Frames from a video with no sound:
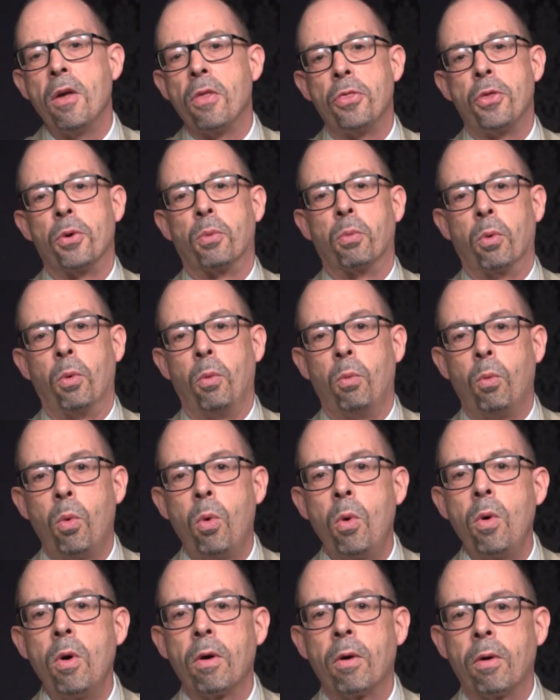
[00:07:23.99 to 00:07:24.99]
The
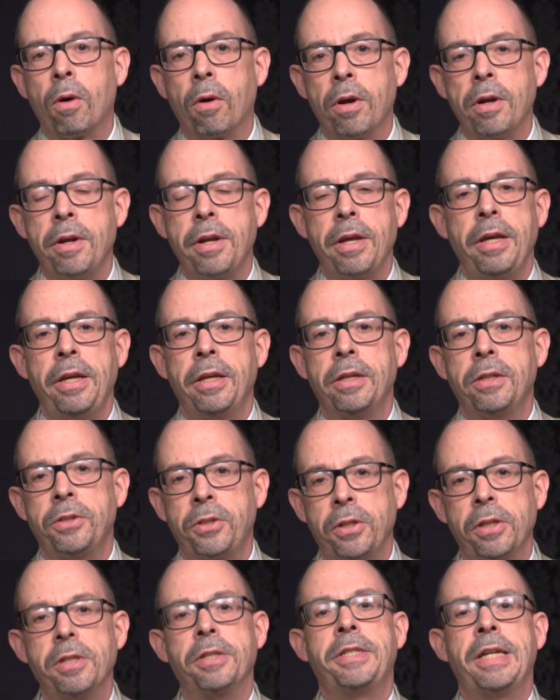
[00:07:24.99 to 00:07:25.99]
reward
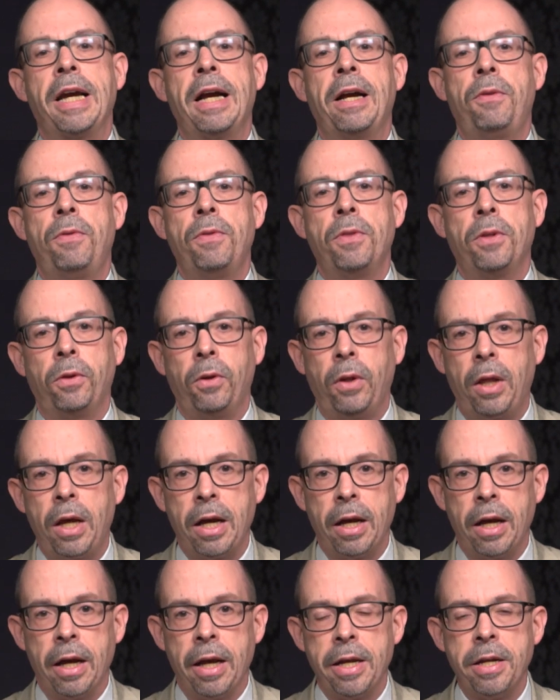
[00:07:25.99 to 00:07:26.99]
is down the
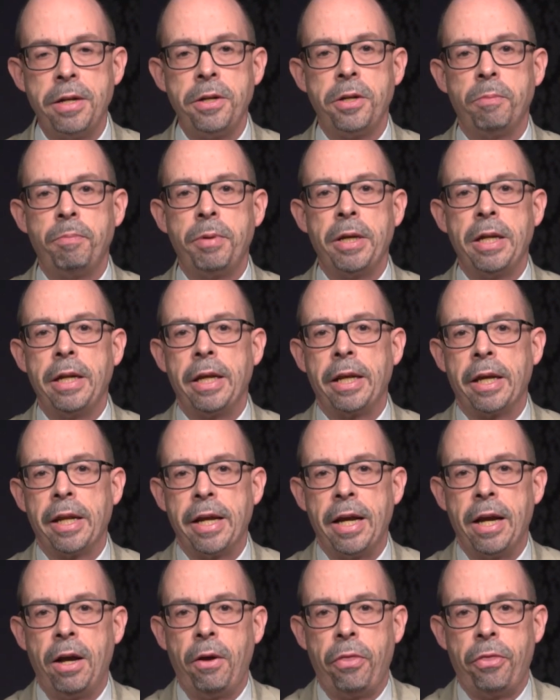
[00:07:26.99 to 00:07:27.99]
line, depending on
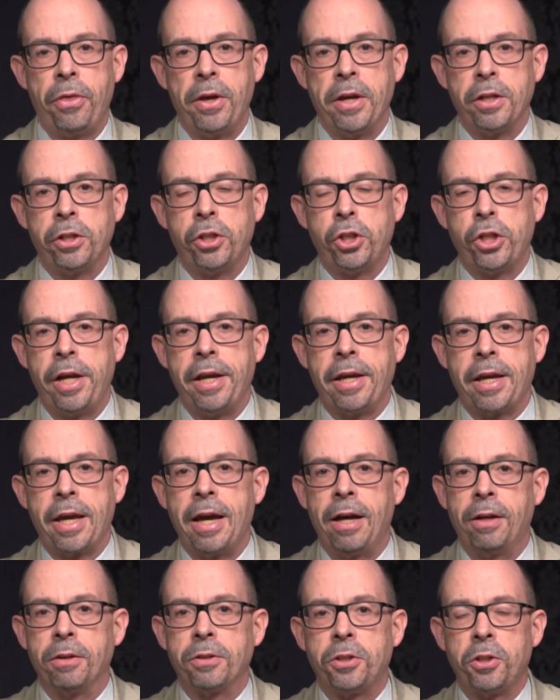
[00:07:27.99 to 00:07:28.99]
how things shake
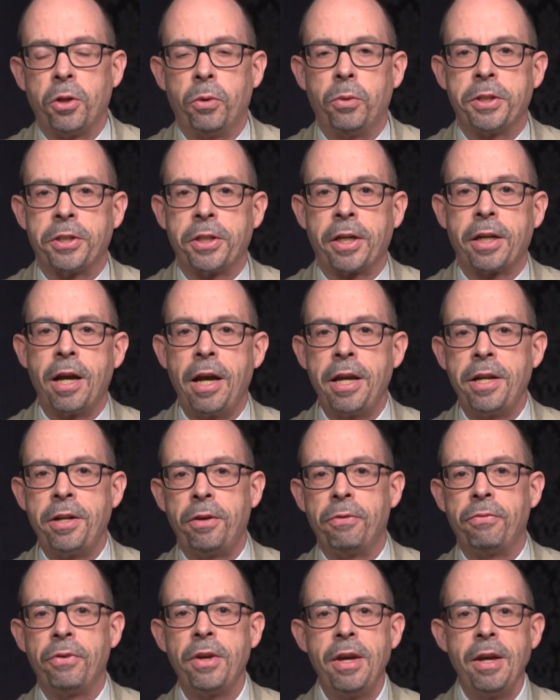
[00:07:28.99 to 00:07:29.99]
out. So it's a kind
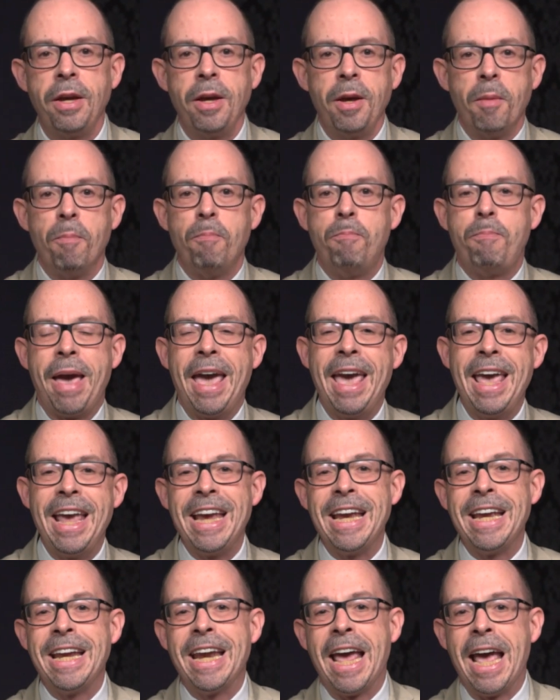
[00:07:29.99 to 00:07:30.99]
of
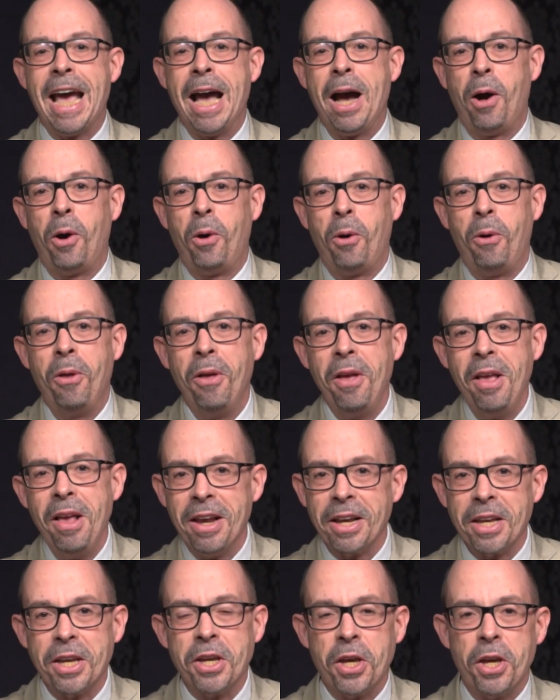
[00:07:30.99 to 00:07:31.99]
pay now,
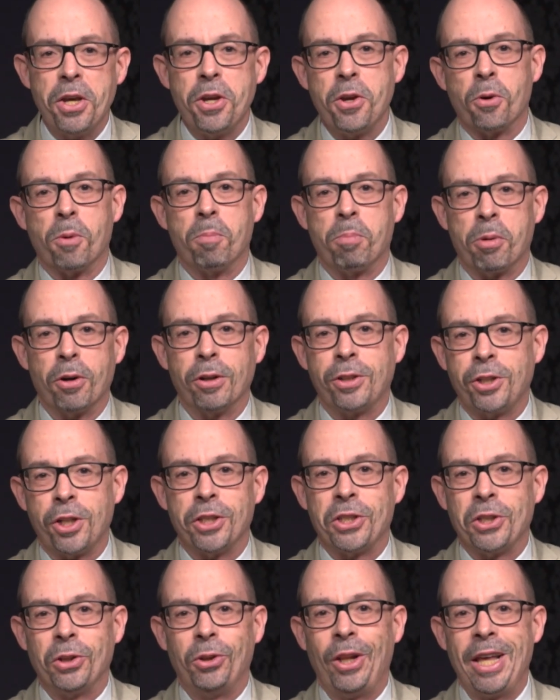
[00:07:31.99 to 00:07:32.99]
get your
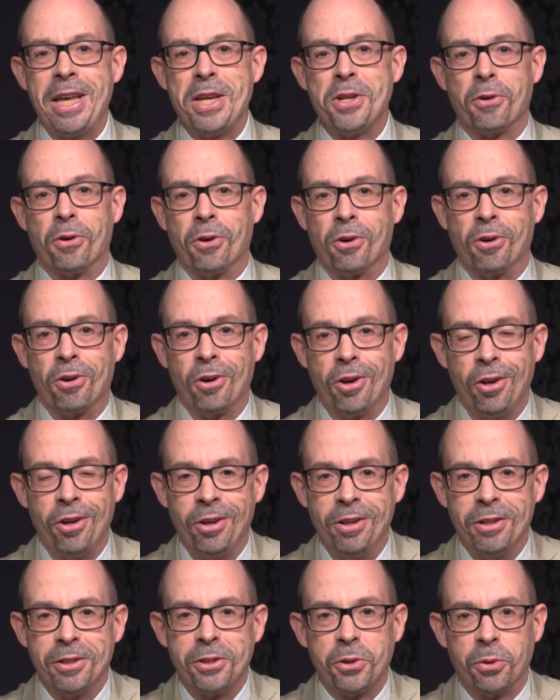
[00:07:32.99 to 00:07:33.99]
purchase
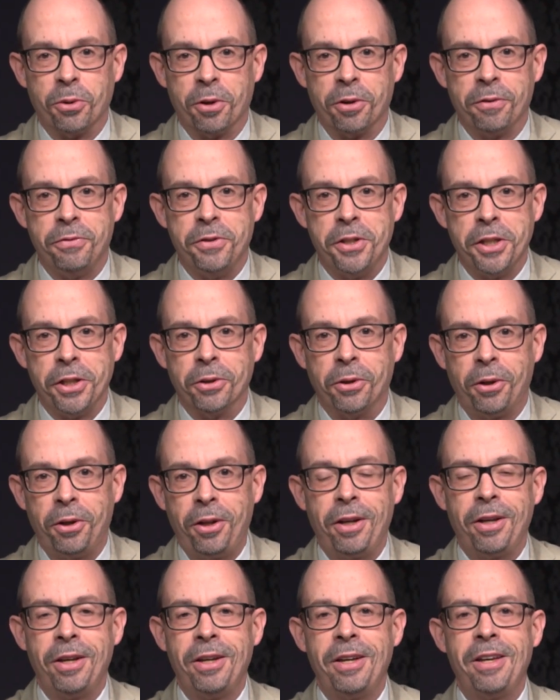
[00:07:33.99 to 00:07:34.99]
later sort of
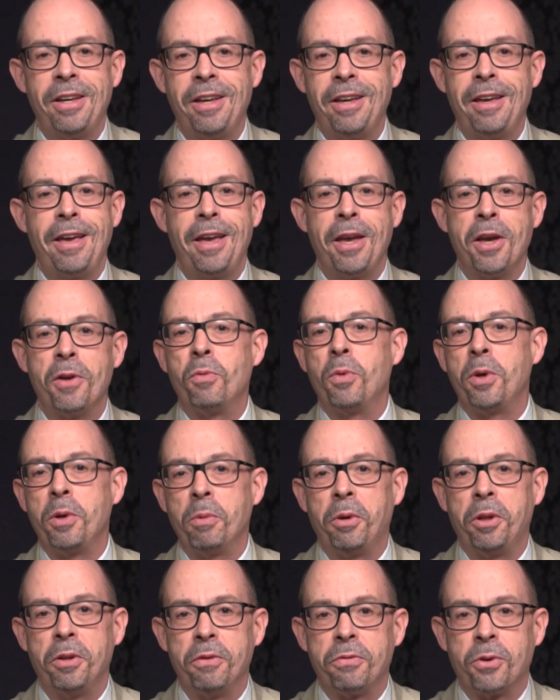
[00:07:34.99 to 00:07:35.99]
deal. And we
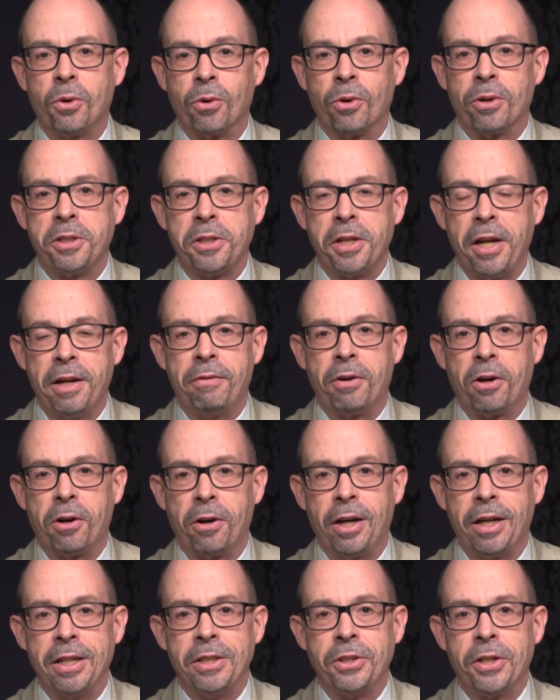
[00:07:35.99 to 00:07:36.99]
will, of course, have
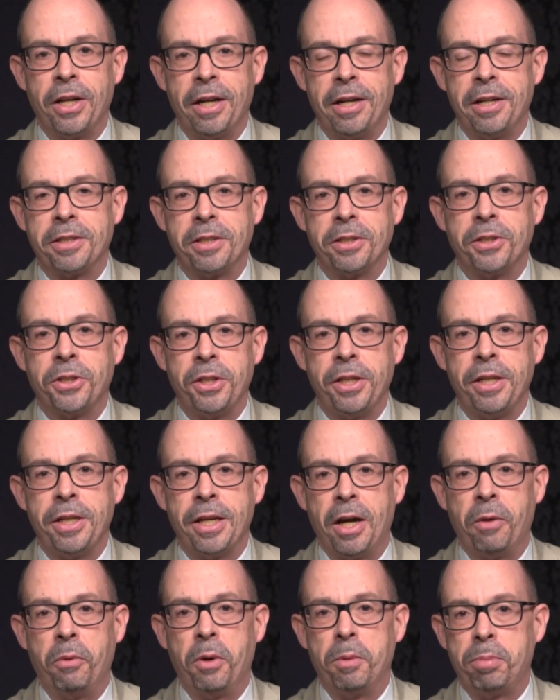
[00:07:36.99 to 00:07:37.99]
our eyes on it to see
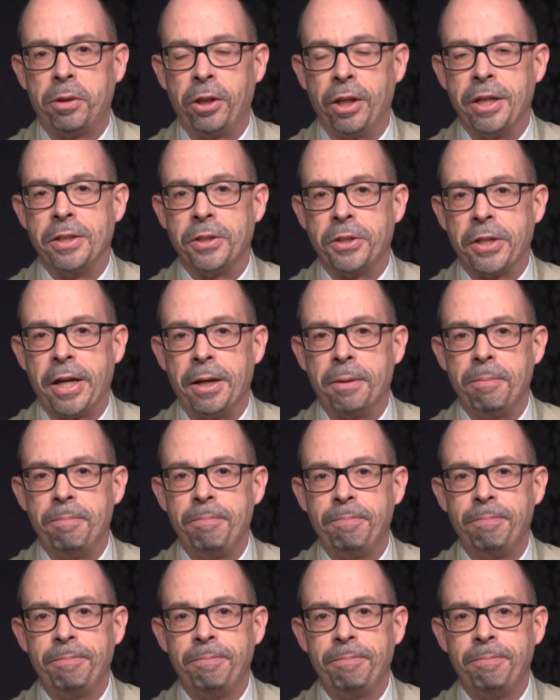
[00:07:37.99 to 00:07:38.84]
how it plays out.